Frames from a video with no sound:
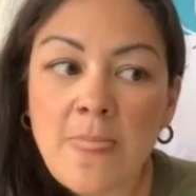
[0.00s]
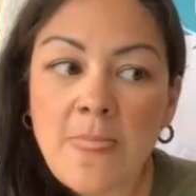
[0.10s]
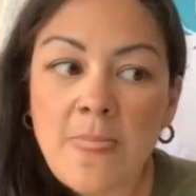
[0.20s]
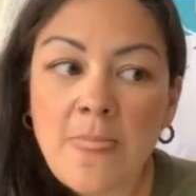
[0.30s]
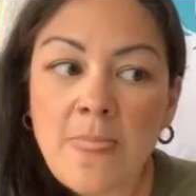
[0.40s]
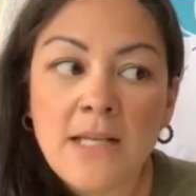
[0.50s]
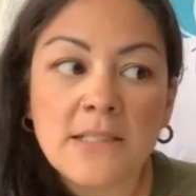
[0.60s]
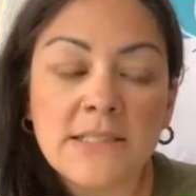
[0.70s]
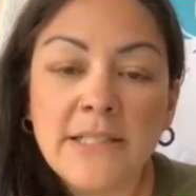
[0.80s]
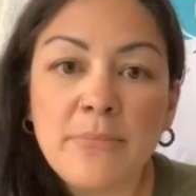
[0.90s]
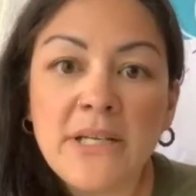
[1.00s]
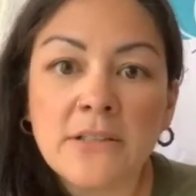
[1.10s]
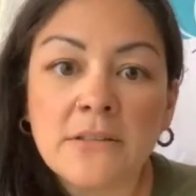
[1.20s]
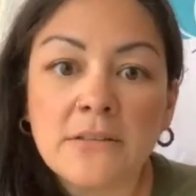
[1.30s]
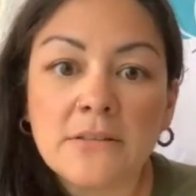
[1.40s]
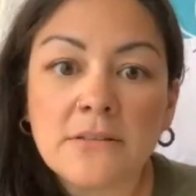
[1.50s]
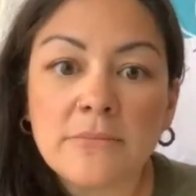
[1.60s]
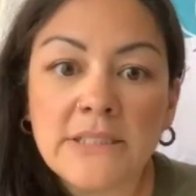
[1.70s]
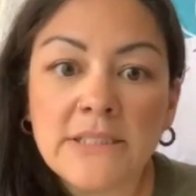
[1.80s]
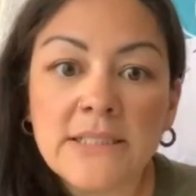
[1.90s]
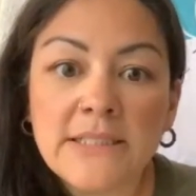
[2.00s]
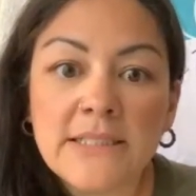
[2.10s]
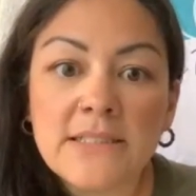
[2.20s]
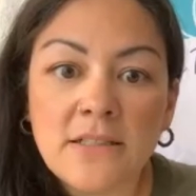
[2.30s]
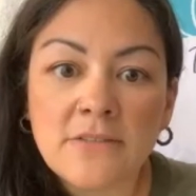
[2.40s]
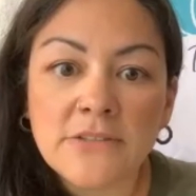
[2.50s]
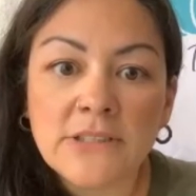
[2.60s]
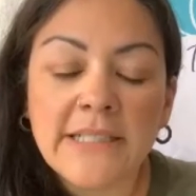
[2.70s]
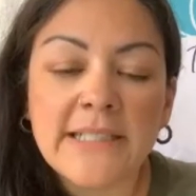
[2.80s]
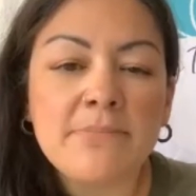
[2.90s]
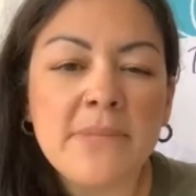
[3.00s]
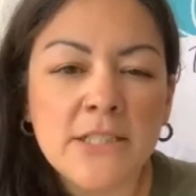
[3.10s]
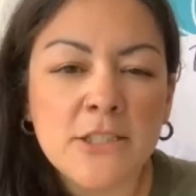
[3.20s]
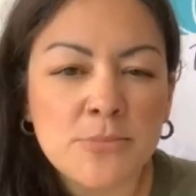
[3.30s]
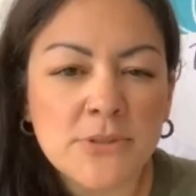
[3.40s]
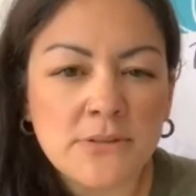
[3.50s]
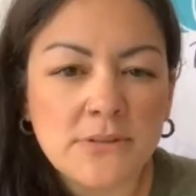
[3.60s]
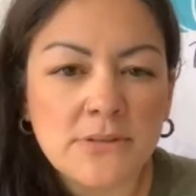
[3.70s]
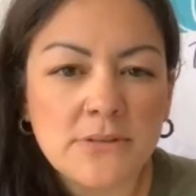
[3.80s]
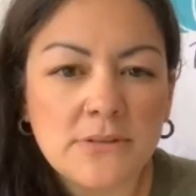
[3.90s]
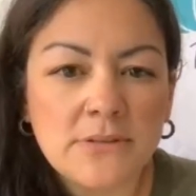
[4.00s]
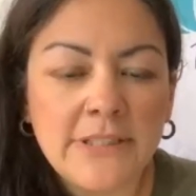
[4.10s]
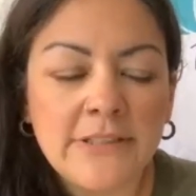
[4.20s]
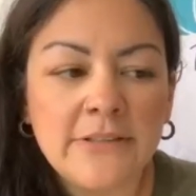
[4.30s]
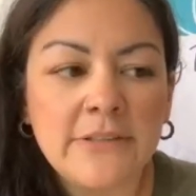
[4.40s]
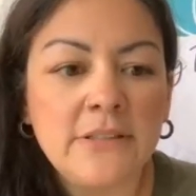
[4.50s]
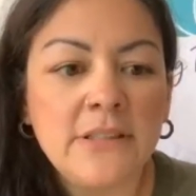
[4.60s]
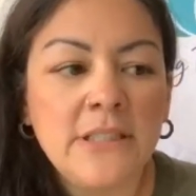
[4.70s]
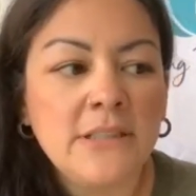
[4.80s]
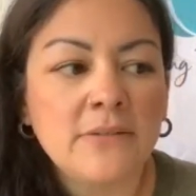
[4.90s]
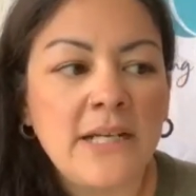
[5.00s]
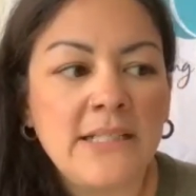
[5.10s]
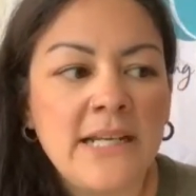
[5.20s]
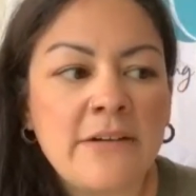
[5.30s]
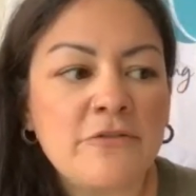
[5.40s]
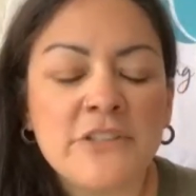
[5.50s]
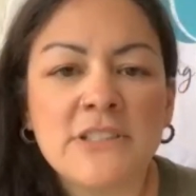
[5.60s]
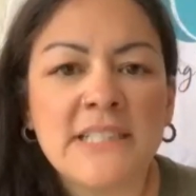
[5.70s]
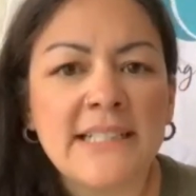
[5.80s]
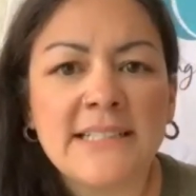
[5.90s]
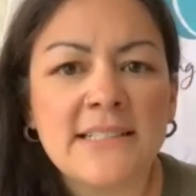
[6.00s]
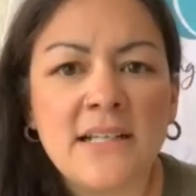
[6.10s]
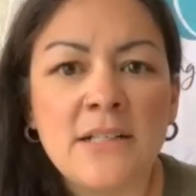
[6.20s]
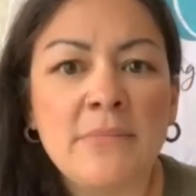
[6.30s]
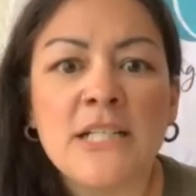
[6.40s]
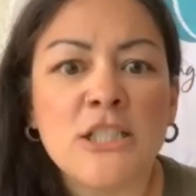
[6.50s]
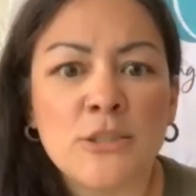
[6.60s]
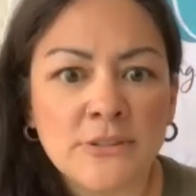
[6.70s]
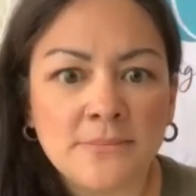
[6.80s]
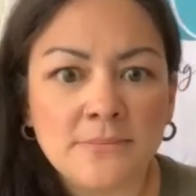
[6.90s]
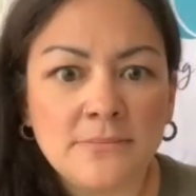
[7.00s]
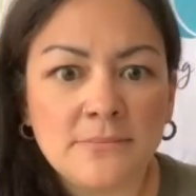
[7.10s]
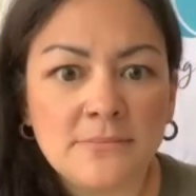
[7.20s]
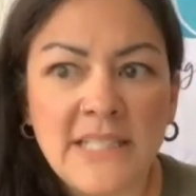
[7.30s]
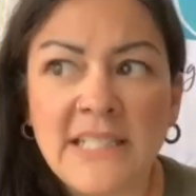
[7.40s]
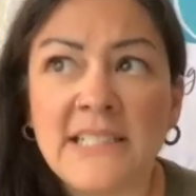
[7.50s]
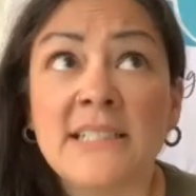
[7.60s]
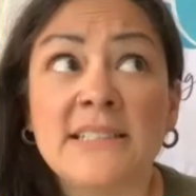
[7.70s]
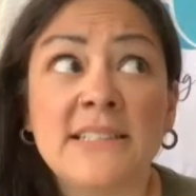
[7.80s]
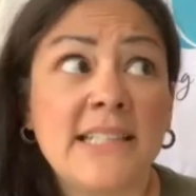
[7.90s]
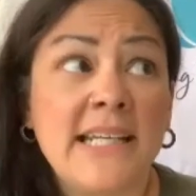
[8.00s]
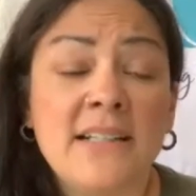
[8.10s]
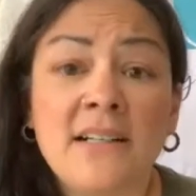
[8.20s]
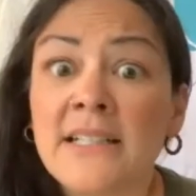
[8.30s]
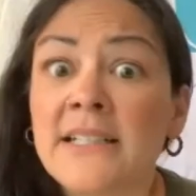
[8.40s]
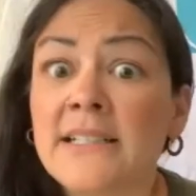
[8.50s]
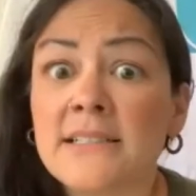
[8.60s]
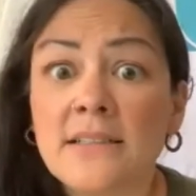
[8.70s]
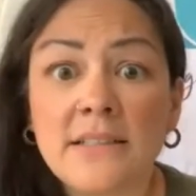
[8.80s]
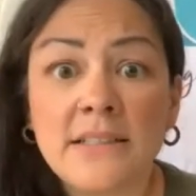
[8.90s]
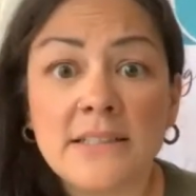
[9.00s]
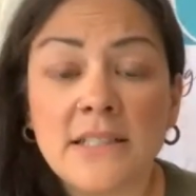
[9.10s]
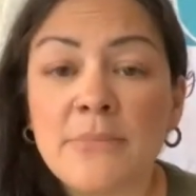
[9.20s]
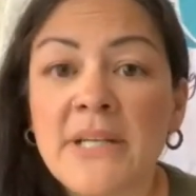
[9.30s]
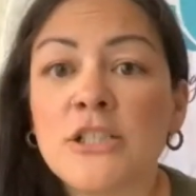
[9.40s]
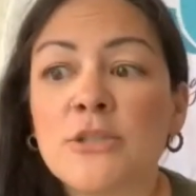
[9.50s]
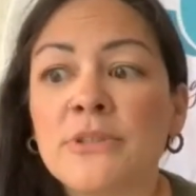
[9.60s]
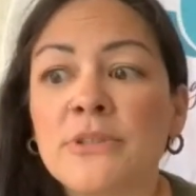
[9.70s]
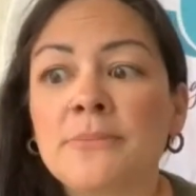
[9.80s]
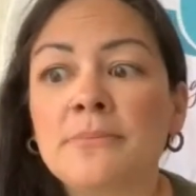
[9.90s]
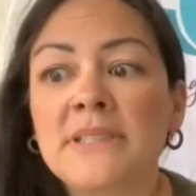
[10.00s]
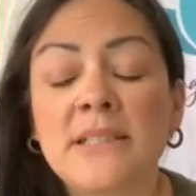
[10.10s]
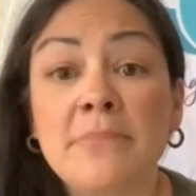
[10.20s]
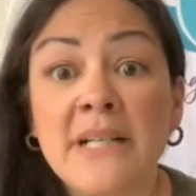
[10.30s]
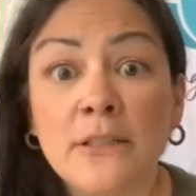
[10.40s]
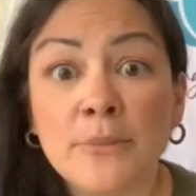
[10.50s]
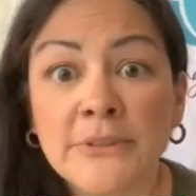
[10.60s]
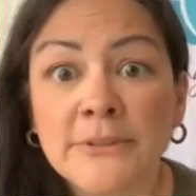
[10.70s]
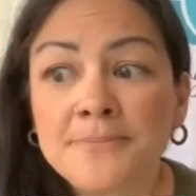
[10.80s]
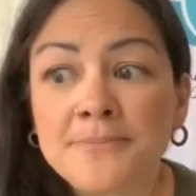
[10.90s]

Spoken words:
Doesn't get better, but it does get softer, and it gets manageable. You know, right now it feels like it's unmanageable, and it does. It's chaotic. It's unmanageable. It's unbearable,